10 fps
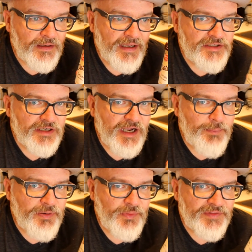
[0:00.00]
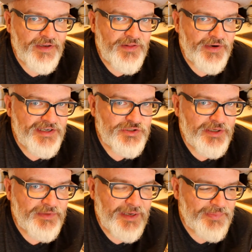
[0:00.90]
catching up with the other ice
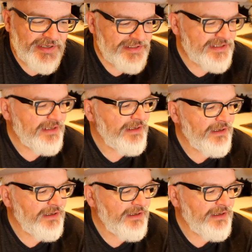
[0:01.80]
cream companies,